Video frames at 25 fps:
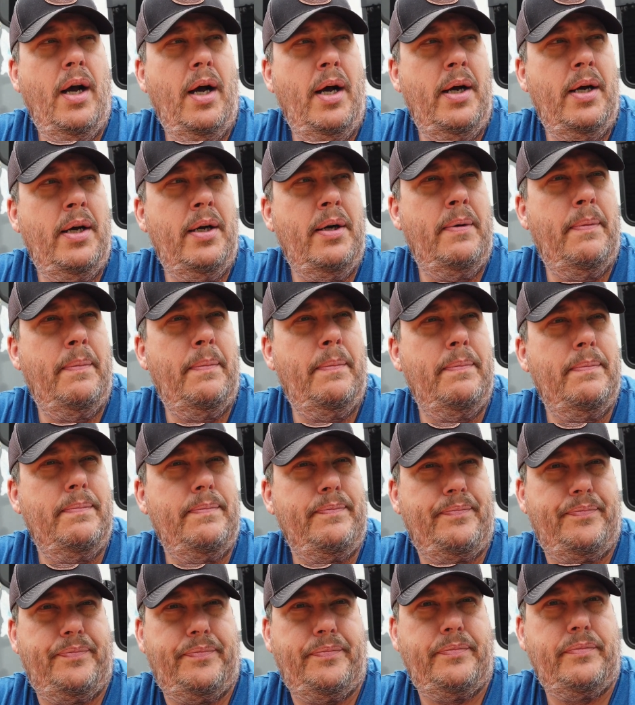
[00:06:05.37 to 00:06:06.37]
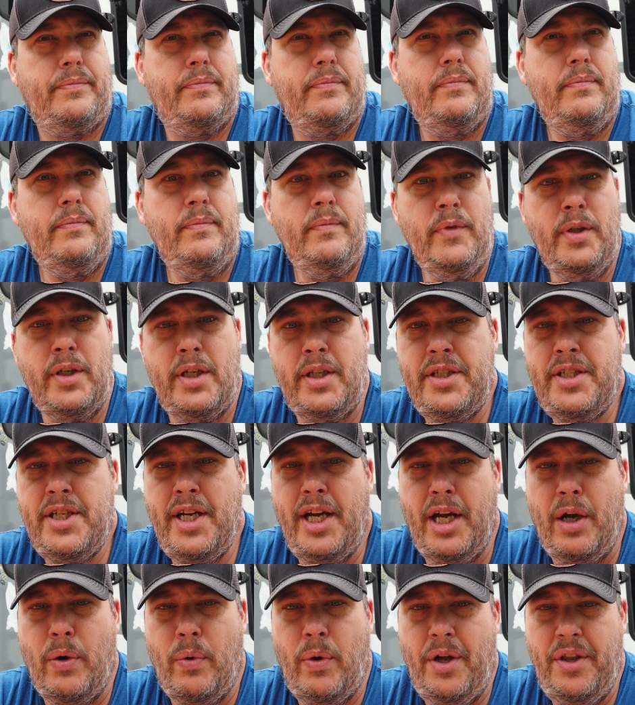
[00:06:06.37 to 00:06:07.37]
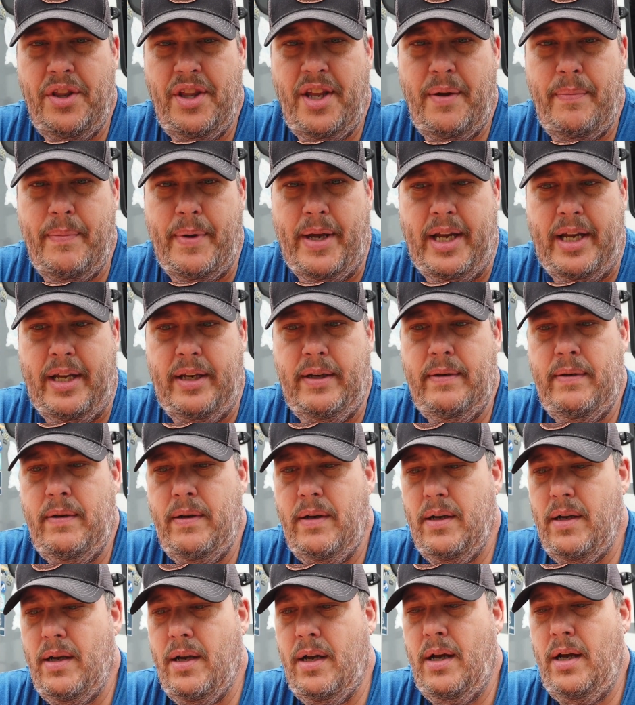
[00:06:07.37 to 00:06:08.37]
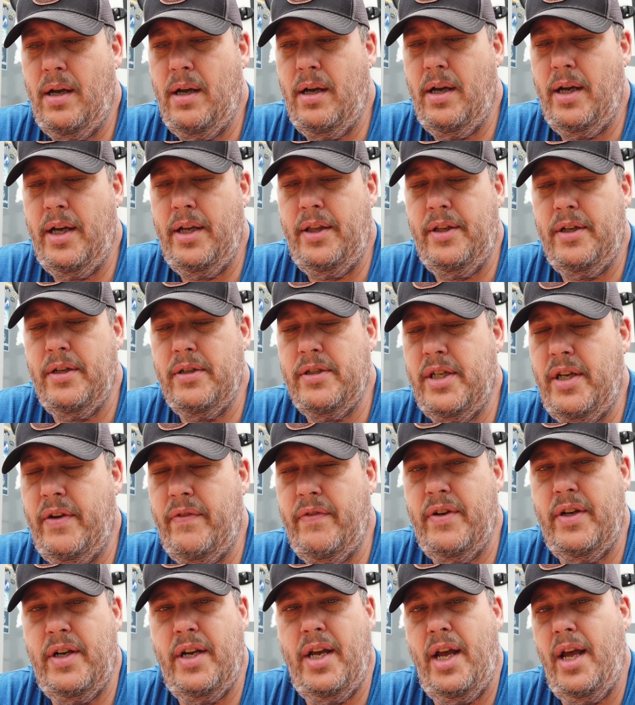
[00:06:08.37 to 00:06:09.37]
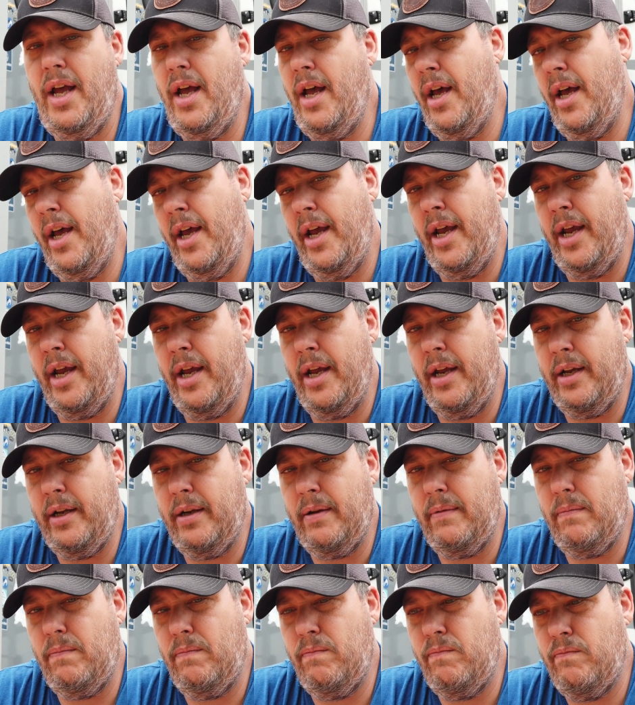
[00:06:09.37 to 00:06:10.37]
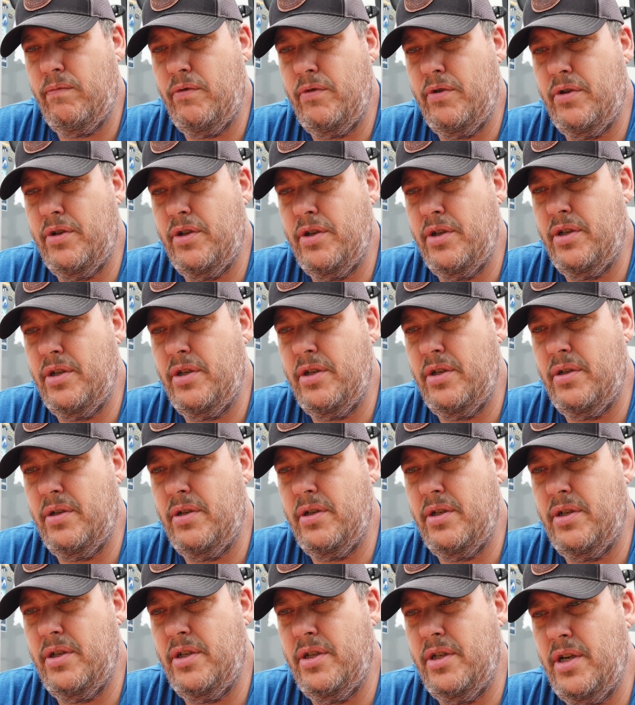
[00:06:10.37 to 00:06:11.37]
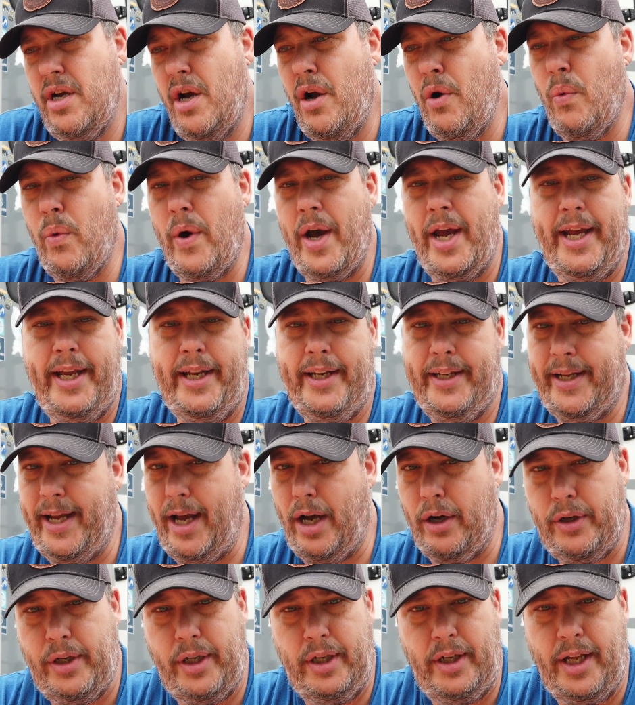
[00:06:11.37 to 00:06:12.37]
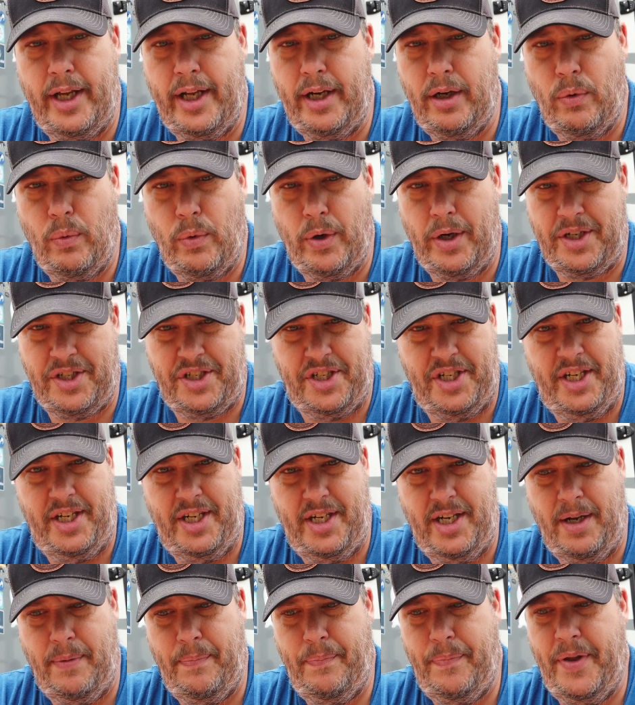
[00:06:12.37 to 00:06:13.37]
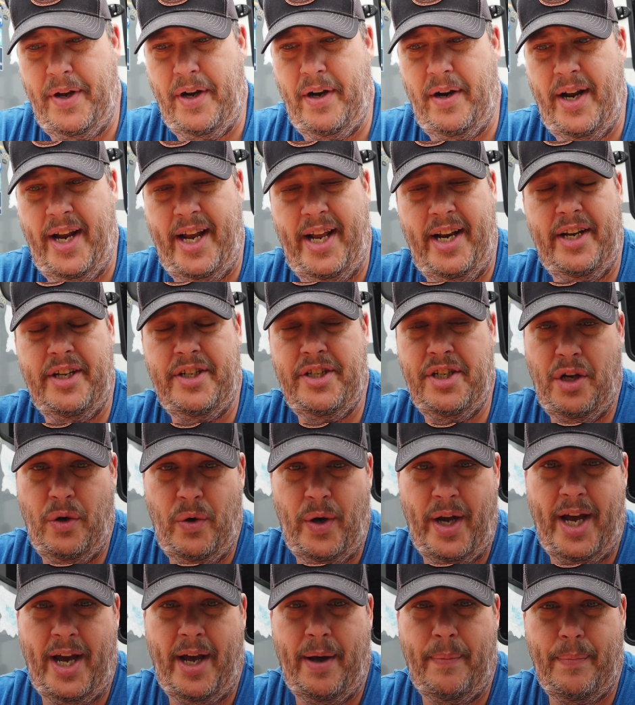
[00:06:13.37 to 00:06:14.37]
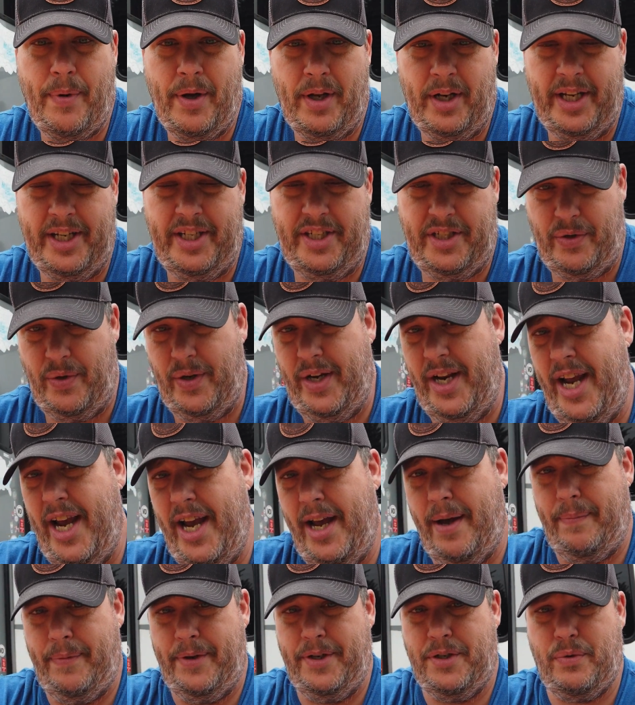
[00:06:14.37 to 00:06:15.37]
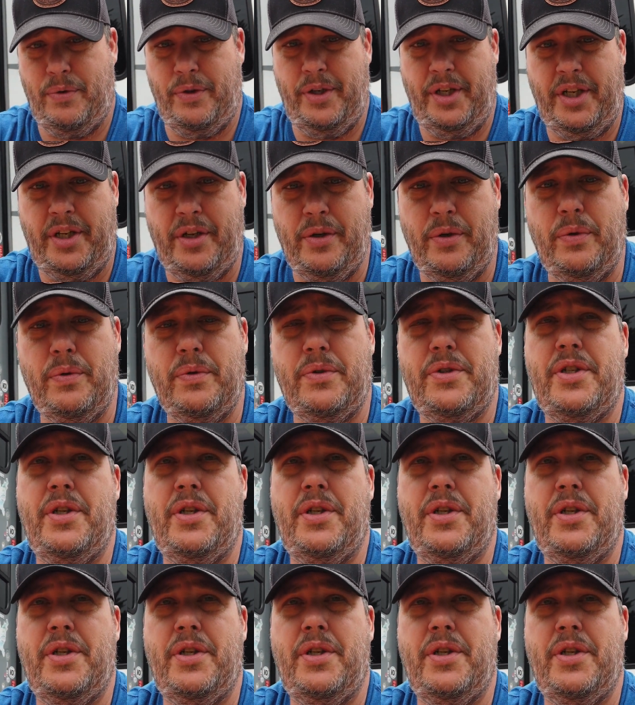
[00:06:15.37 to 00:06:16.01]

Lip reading: I'll tell you what they mean. And there's even a tow weight calculator worksheet up there and a tow app, a link to an app that's really cool.